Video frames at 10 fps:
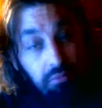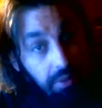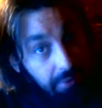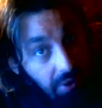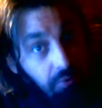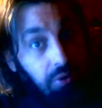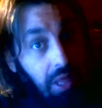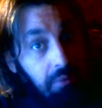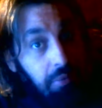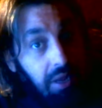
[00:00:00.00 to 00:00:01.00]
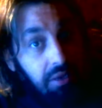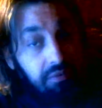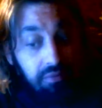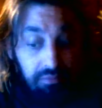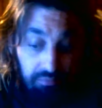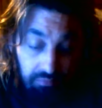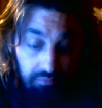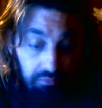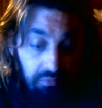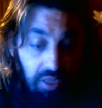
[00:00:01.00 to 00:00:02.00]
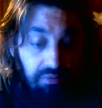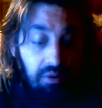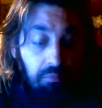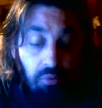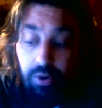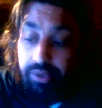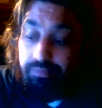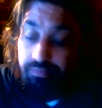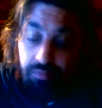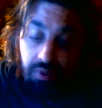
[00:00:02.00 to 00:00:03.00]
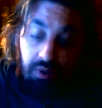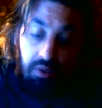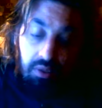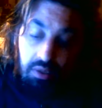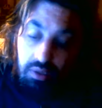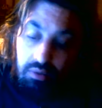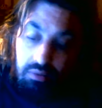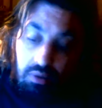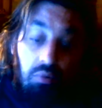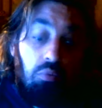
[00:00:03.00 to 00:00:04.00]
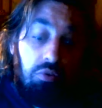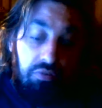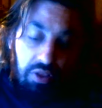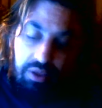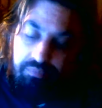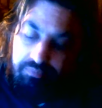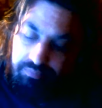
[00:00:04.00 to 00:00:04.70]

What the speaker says: I will get a box at some point. We'll see.